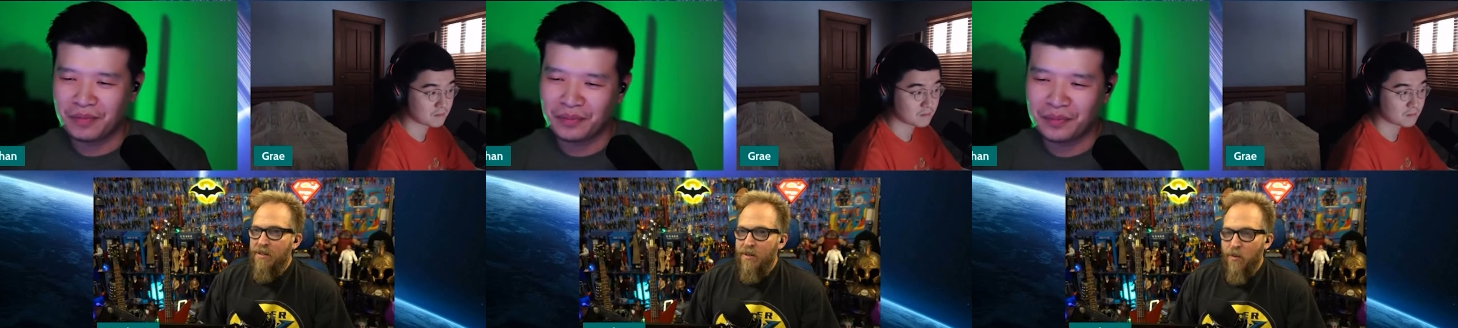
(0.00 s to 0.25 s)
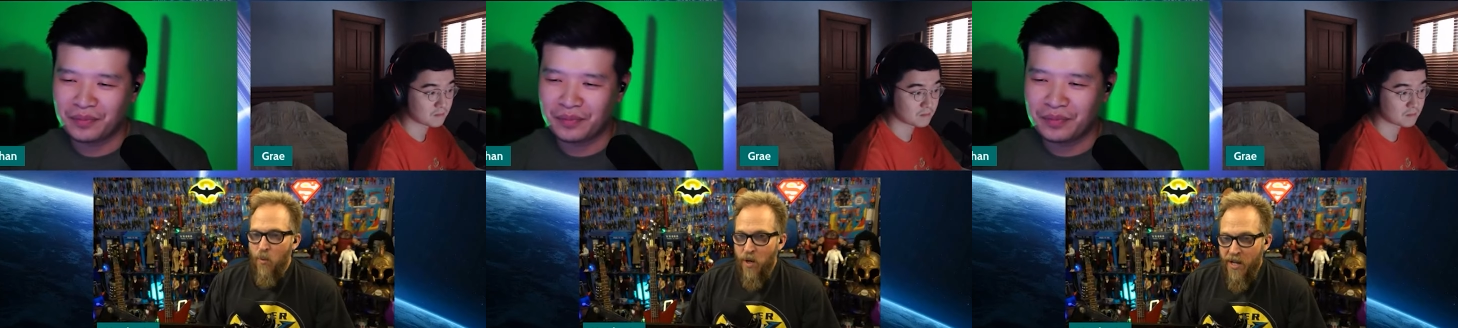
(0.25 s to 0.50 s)

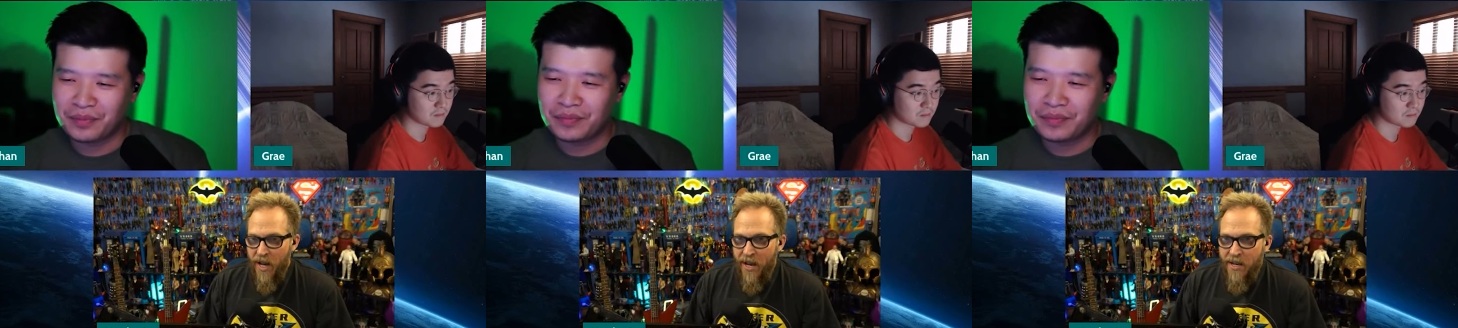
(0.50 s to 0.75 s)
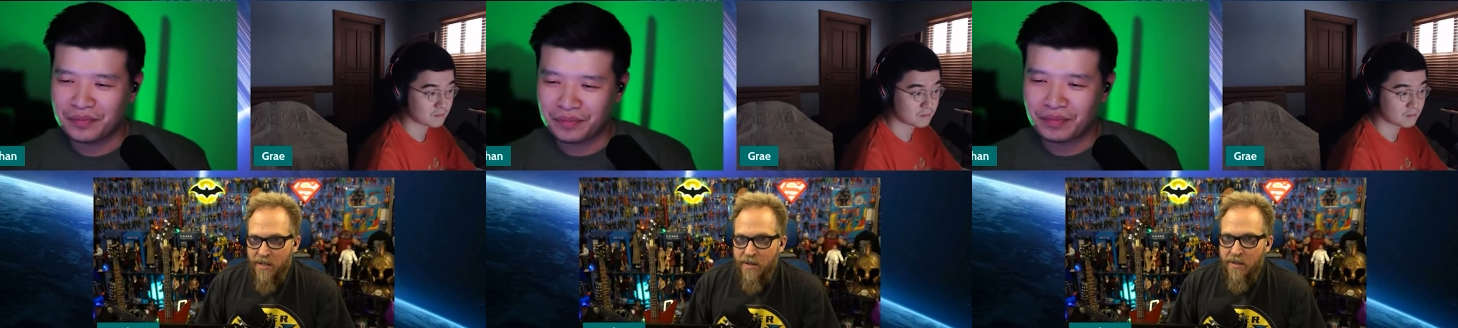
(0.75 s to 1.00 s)
Speaker 1: Would
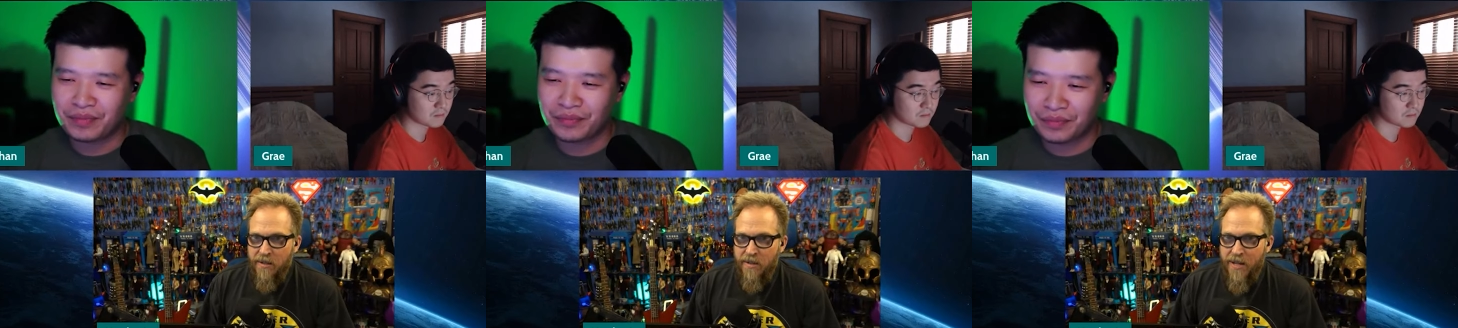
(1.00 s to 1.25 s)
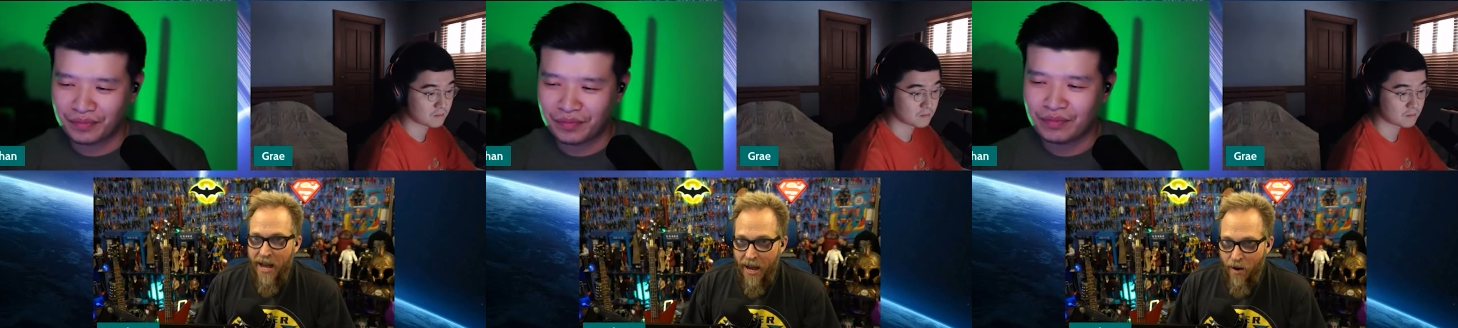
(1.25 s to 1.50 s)
I
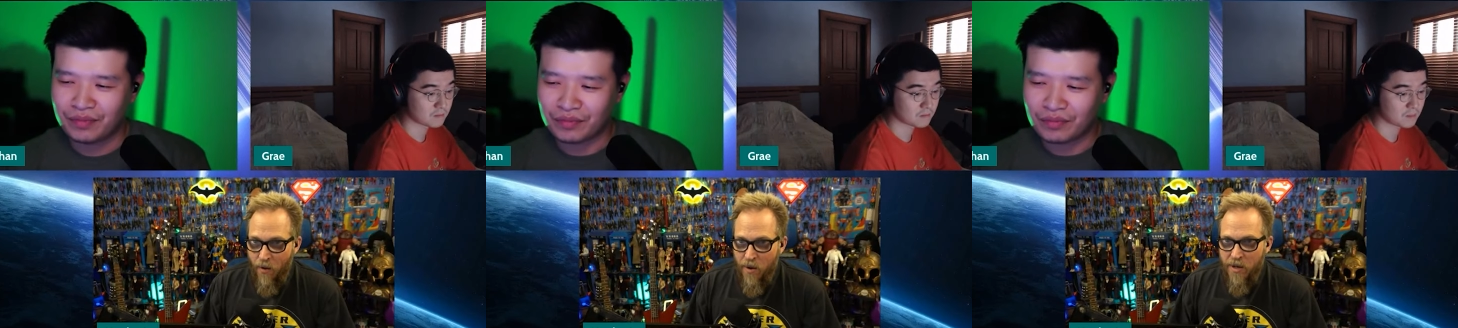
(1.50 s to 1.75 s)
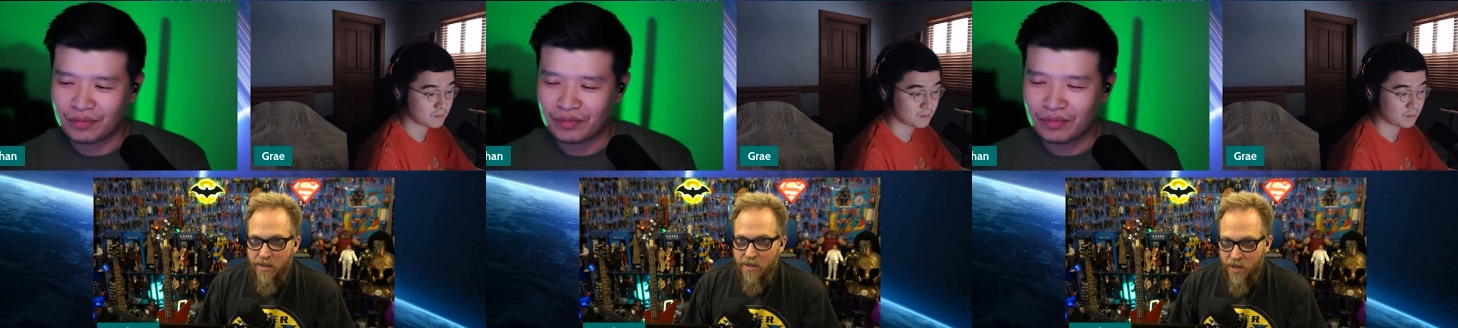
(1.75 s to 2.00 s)

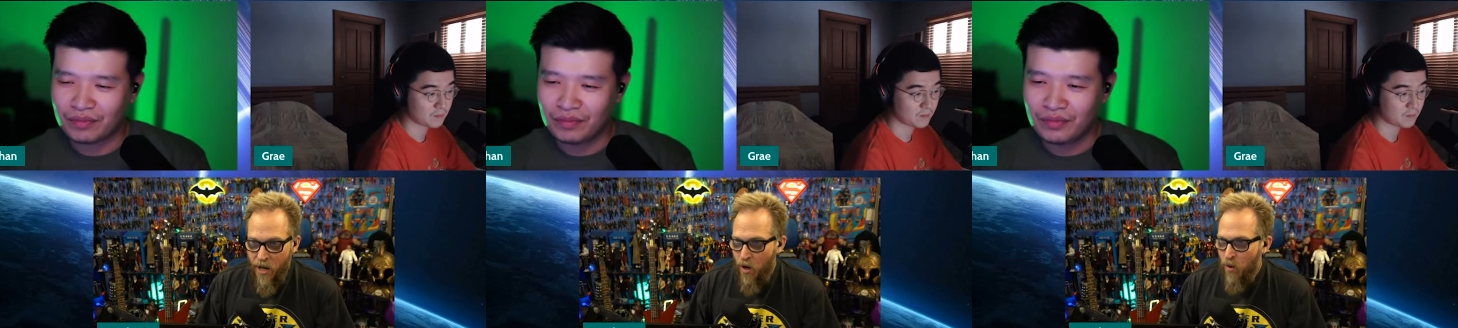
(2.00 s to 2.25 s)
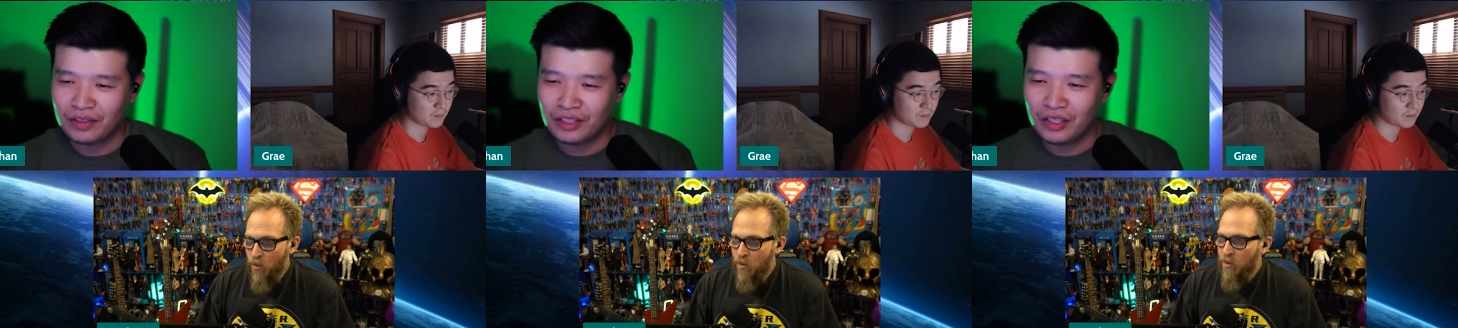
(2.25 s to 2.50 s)
now?
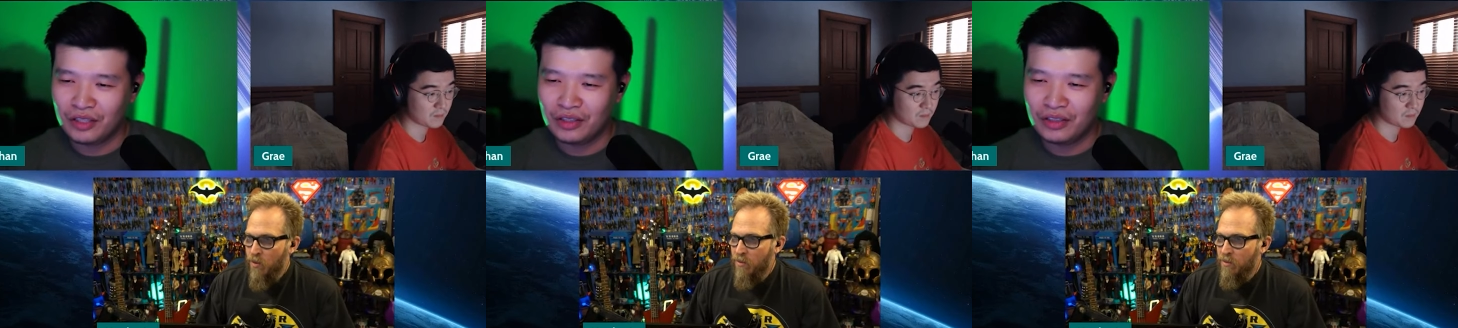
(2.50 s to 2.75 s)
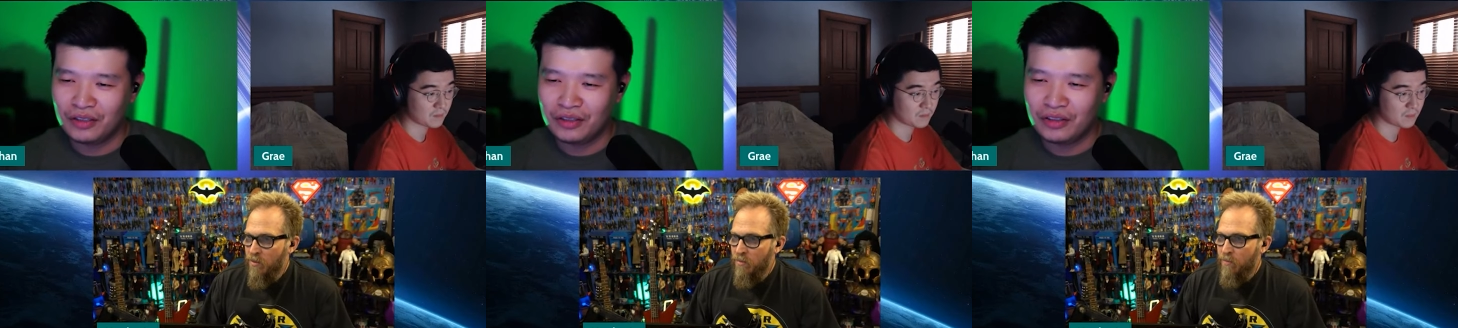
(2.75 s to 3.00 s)
No,
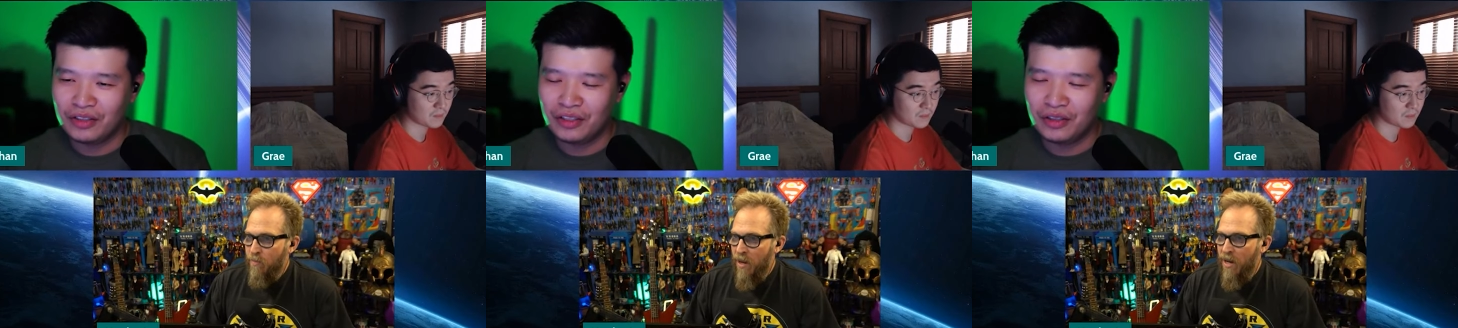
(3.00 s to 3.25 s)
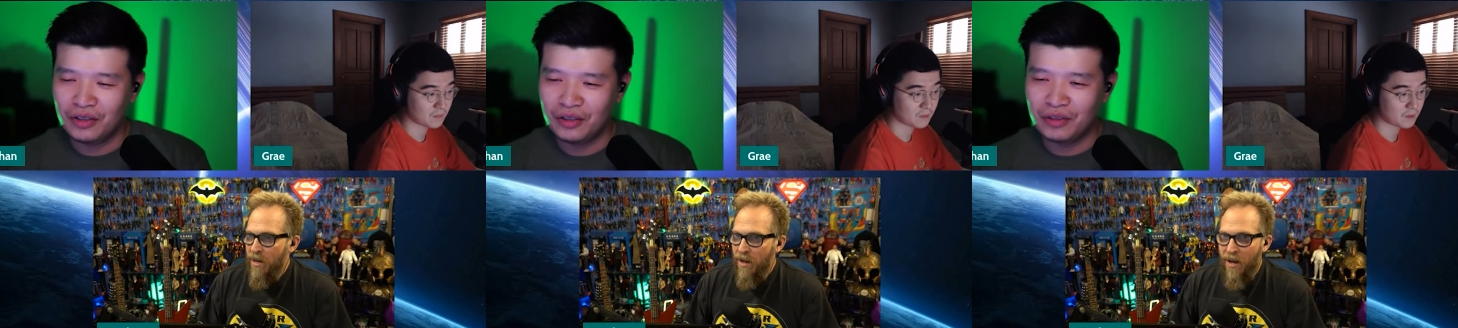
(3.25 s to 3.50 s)

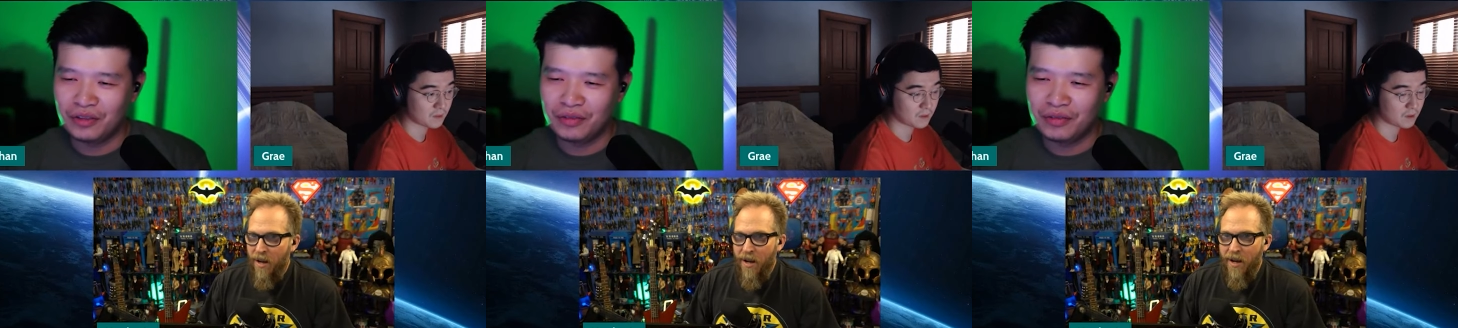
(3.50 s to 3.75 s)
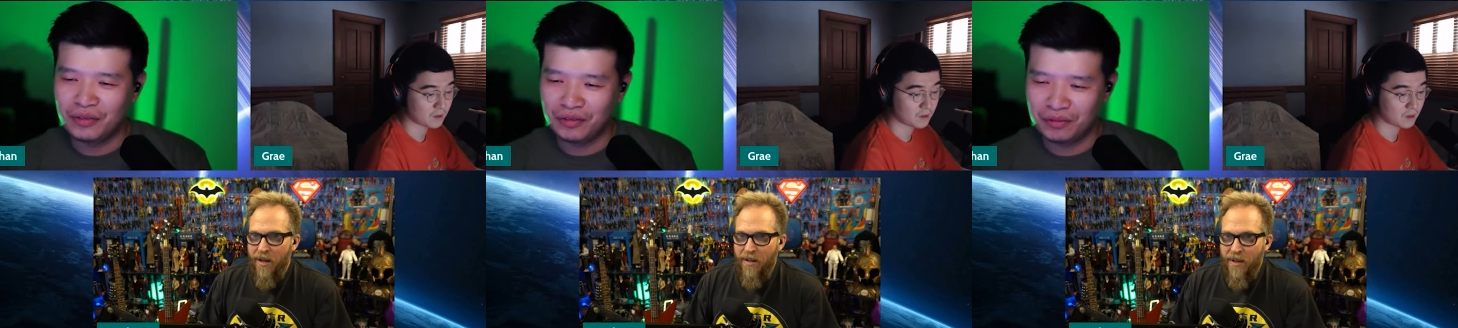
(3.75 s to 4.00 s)
but
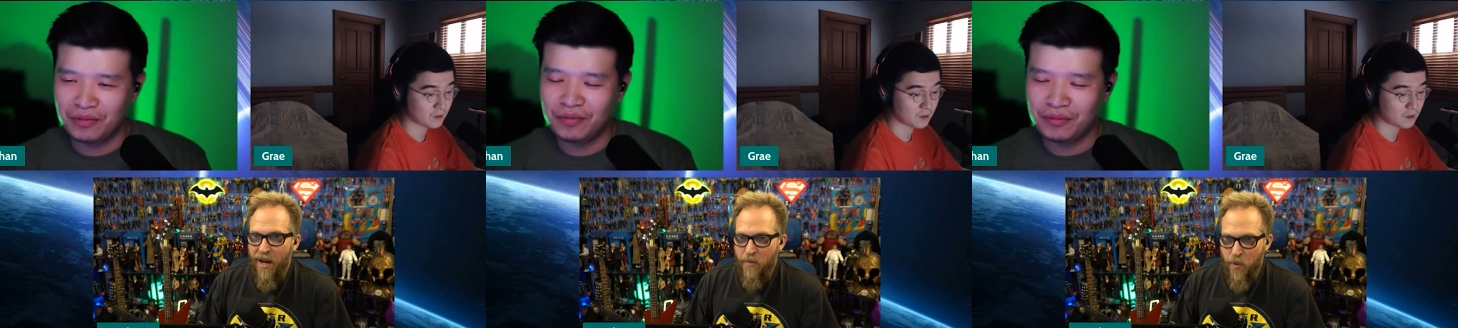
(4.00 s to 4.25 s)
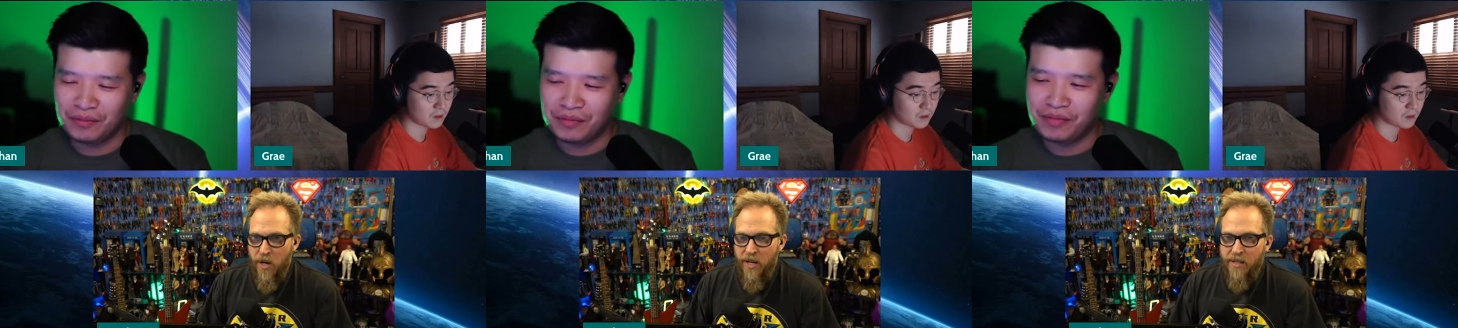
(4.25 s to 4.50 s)
uh, I
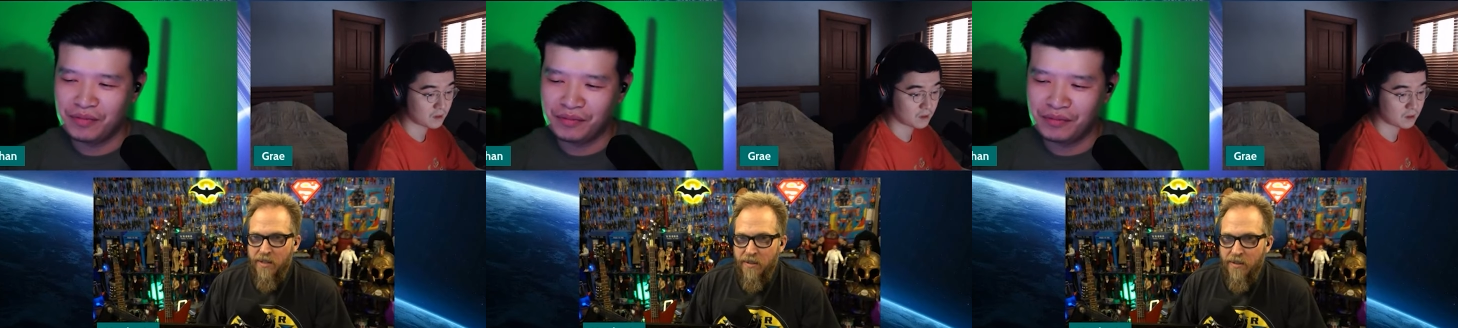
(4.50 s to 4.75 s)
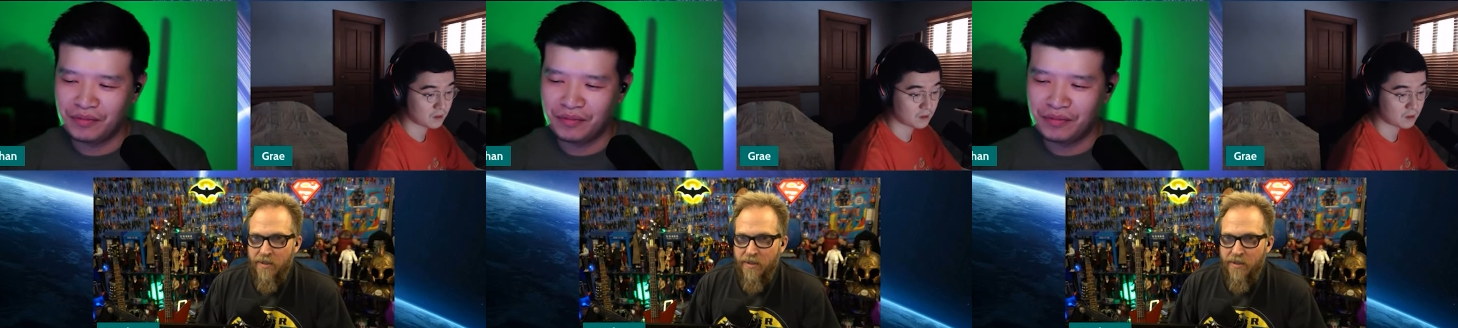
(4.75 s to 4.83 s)
would.